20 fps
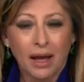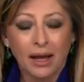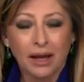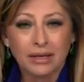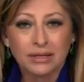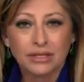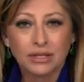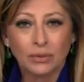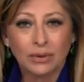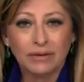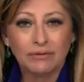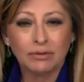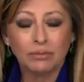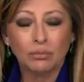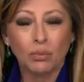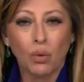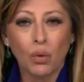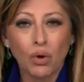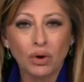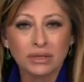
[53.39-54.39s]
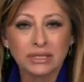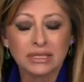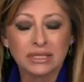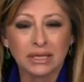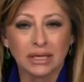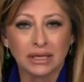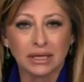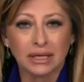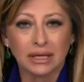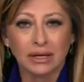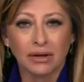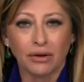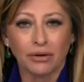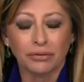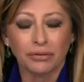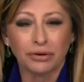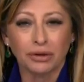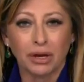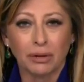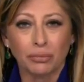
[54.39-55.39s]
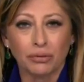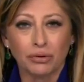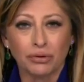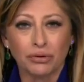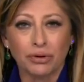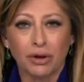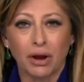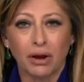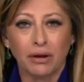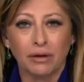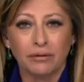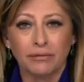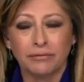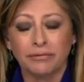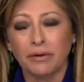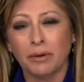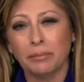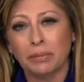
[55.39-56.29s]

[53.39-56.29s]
So even more stunning are the number of